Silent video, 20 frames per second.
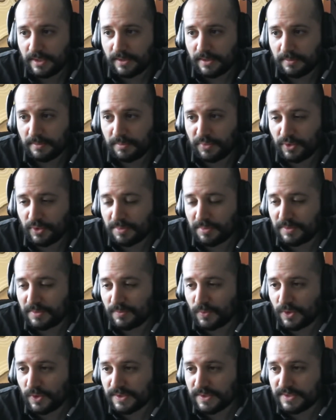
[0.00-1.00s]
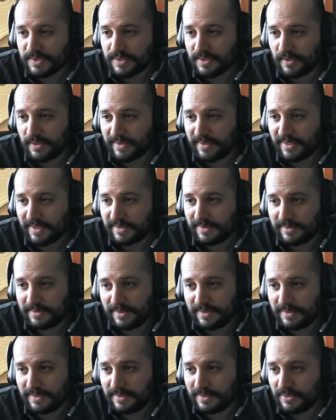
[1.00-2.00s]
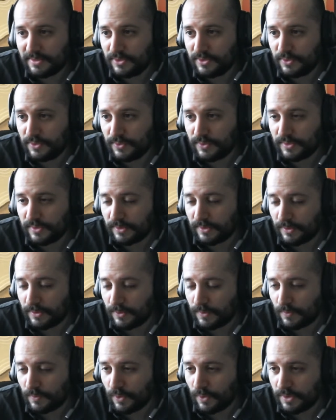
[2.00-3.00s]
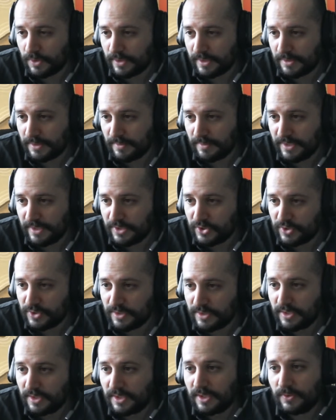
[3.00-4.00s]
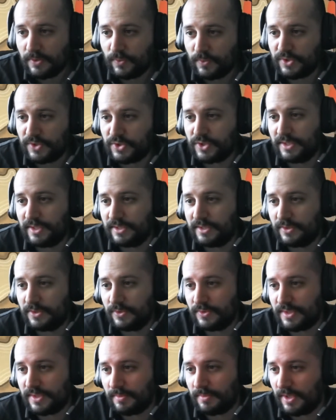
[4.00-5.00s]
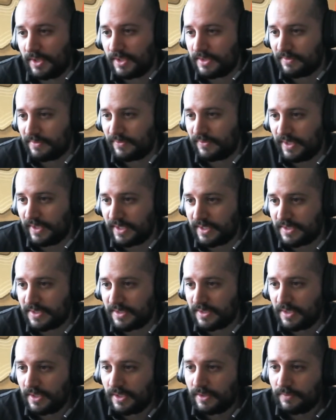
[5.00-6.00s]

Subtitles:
The problem was that they didn't use their own walk animation, which lead to some artifacts.